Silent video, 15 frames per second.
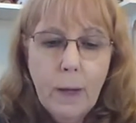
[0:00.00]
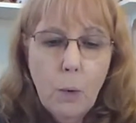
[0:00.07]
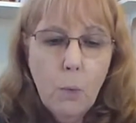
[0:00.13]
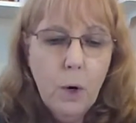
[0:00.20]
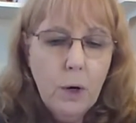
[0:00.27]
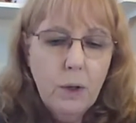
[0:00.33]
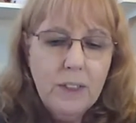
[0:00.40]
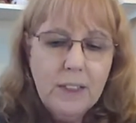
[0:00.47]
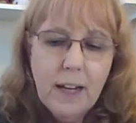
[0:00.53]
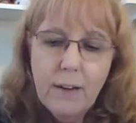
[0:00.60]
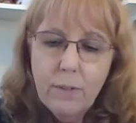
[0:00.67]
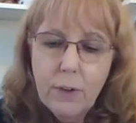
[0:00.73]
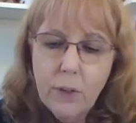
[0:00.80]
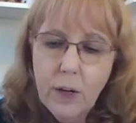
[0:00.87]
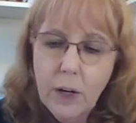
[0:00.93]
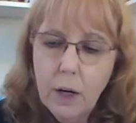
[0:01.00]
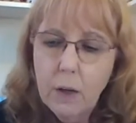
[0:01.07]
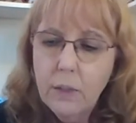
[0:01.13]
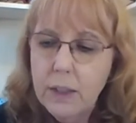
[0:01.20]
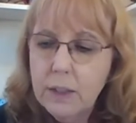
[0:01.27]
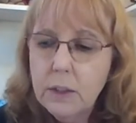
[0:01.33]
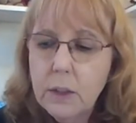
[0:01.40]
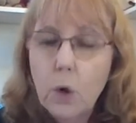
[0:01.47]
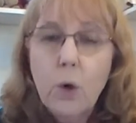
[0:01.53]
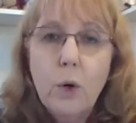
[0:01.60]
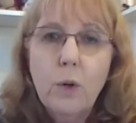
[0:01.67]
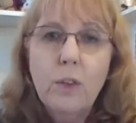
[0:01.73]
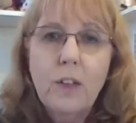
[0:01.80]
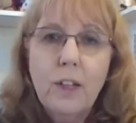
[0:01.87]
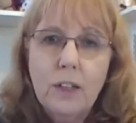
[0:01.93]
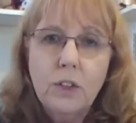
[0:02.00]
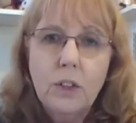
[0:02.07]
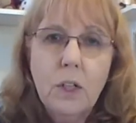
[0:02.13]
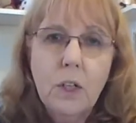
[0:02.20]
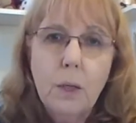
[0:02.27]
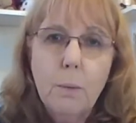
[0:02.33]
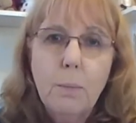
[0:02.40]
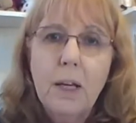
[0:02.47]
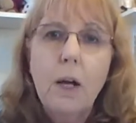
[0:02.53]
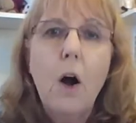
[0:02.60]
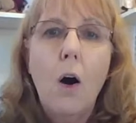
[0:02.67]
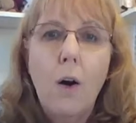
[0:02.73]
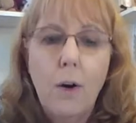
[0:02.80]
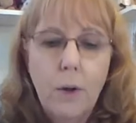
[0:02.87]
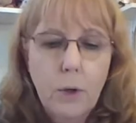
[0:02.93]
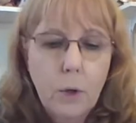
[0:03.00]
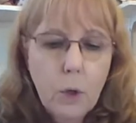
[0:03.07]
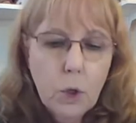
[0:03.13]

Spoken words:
Whereas everything on this earth is going to be gone.